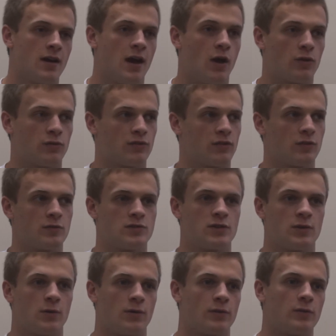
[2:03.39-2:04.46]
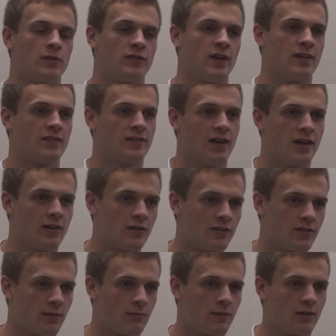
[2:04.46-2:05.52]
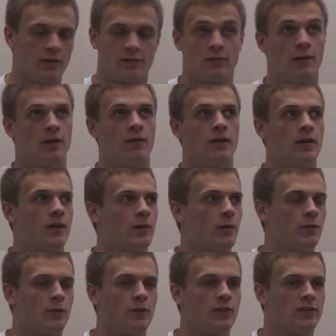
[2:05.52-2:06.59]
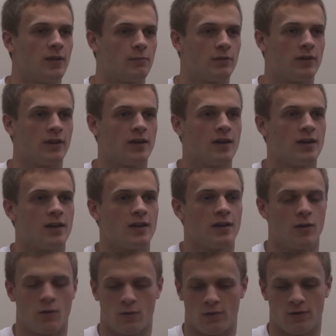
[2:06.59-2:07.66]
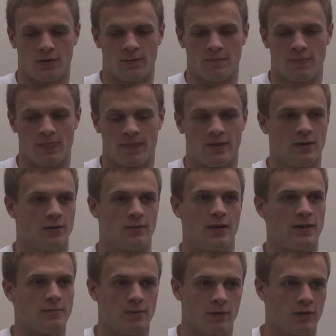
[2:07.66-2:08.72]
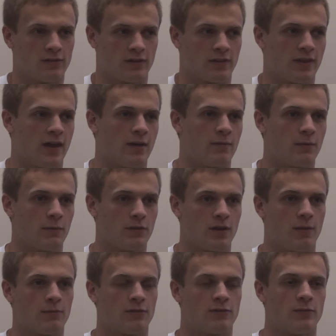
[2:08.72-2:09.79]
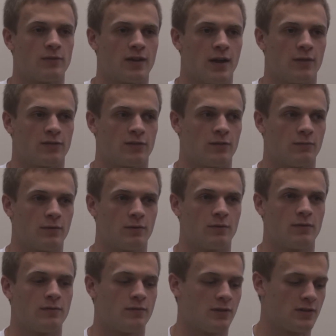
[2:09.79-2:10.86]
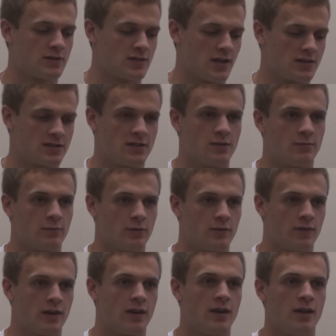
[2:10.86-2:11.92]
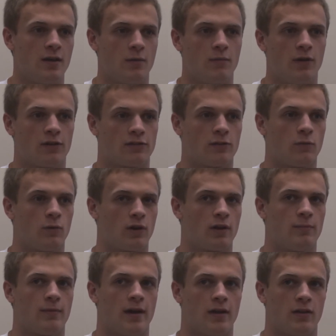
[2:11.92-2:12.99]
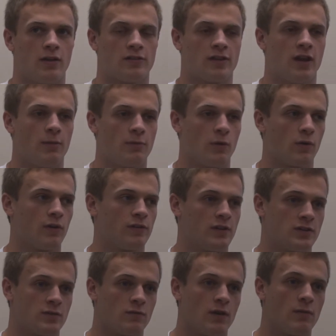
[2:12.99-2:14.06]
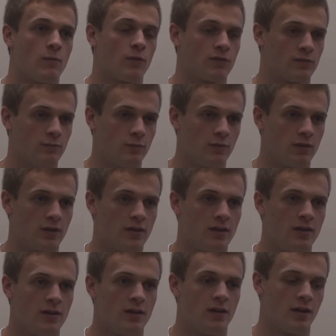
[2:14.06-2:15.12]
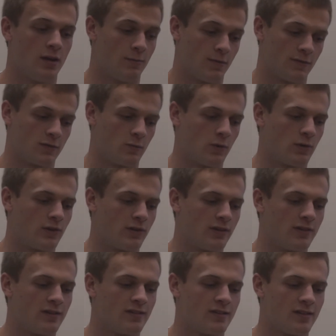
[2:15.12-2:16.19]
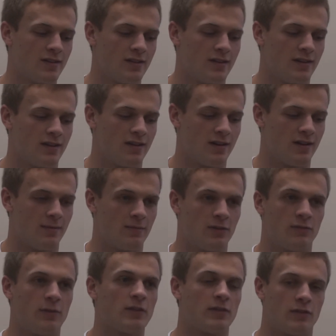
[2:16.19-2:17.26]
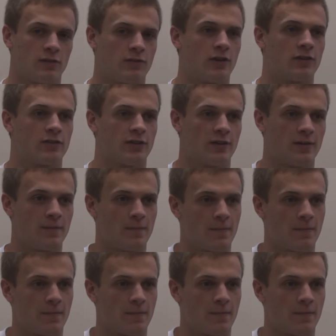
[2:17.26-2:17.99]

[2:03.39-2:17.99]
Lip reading: House resolution going through the state Senate or something, or so going through the Assembly, or any bills like that, they would come to Student Council and we would discuss it and approve it. We also work on bylaws that help the organization run more smoothly, in a perfect world at least. It's basically the structure.